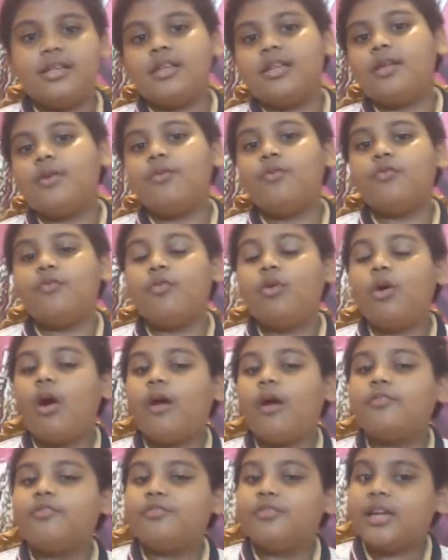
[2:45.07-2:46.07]
of the
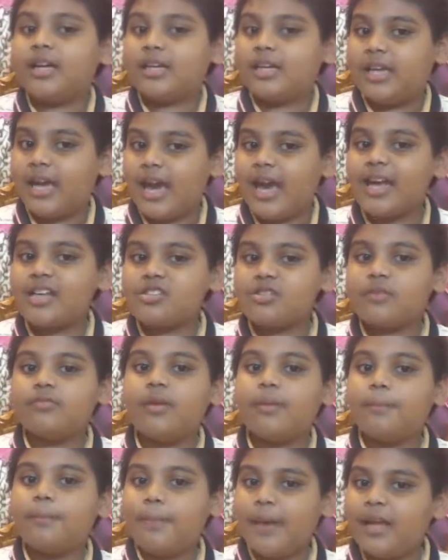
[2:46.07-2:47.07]
gas of the
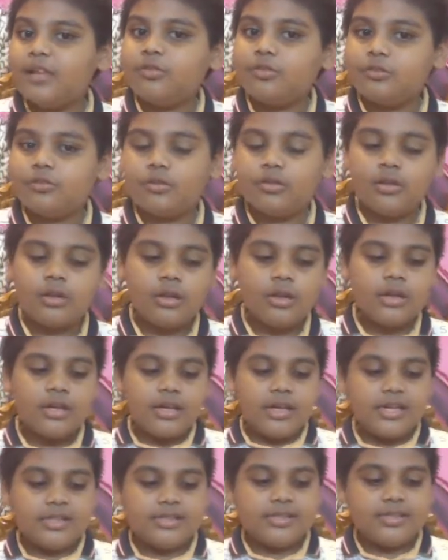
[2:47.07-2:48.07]
balloon is
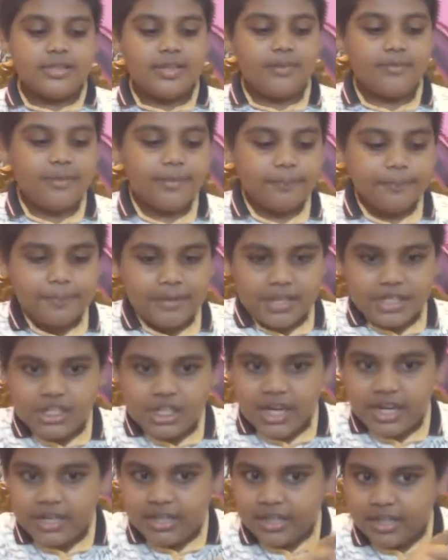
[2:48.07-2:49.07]
giving pressure
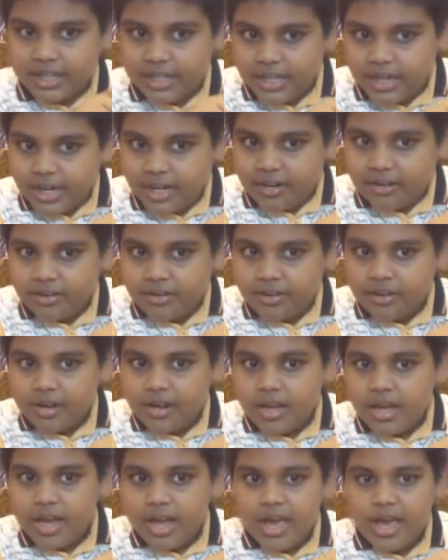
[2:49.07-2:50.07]
here
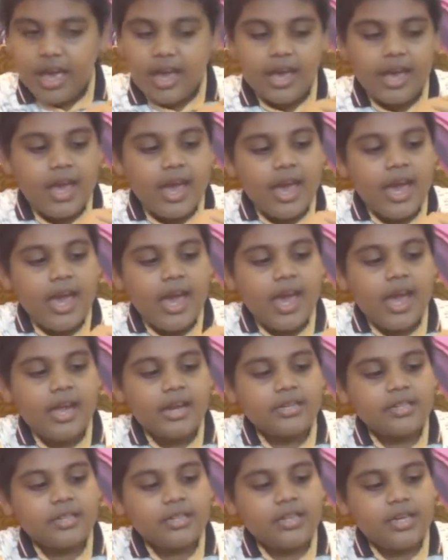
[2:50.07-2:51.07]
and
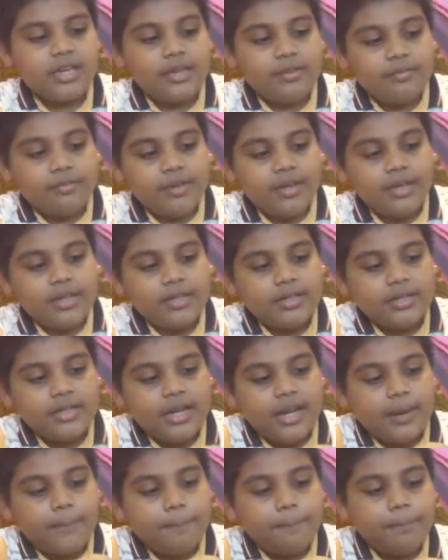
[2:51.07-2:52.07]
giving the
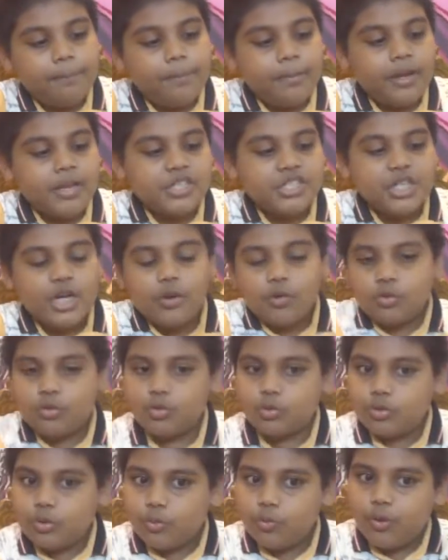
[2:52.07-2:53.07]
pressure to the
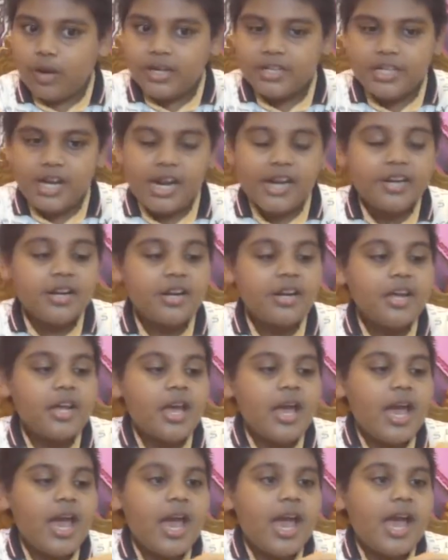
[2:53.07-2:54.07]
water, and
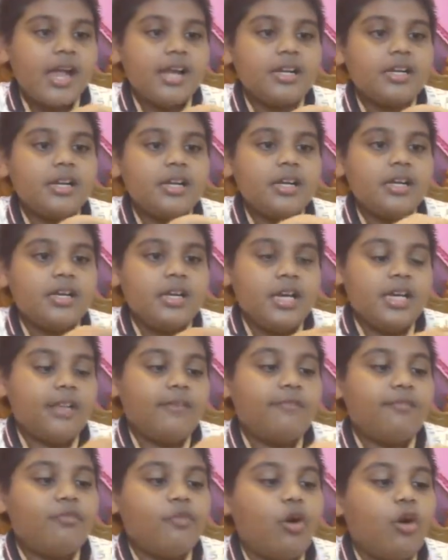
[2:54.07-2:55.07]
it
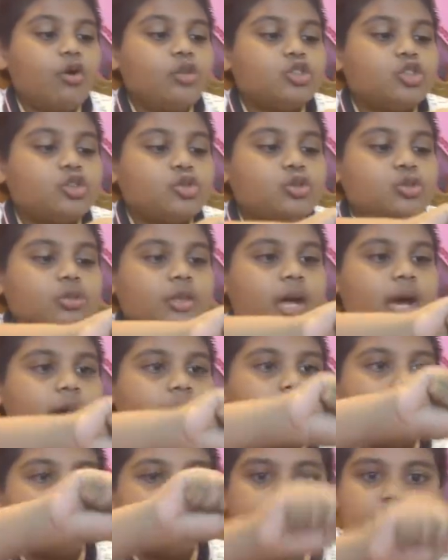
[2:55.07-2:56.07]
flows to the
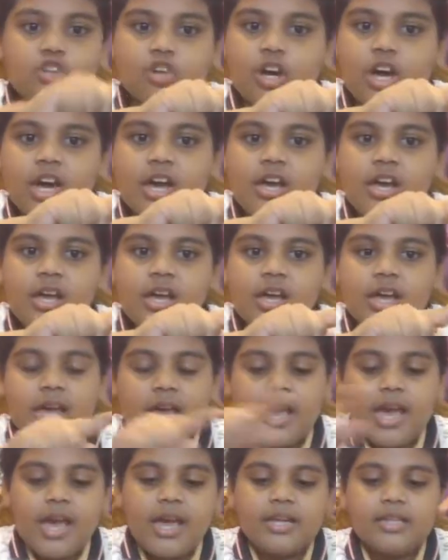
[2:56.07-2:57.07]
straw and
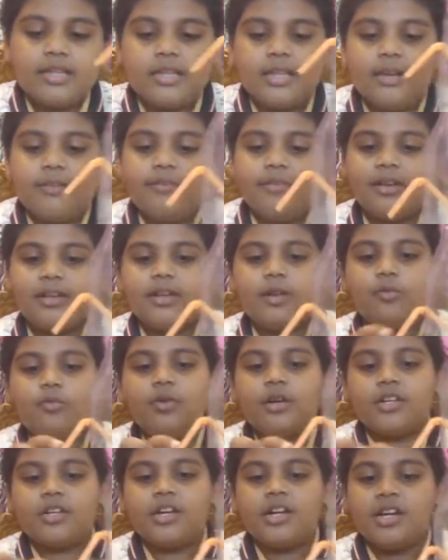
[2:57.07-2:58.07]
giving the water
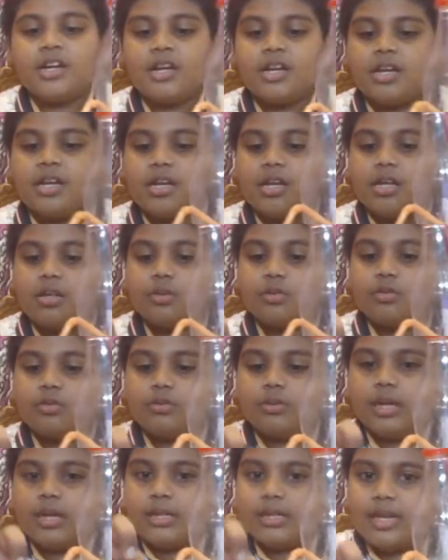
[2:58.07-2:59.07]
to the
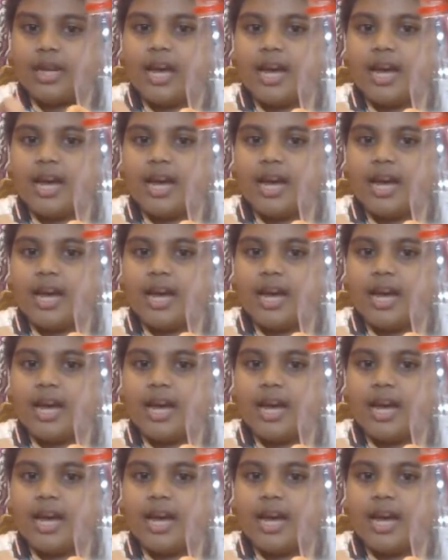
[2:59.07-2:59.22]
glass.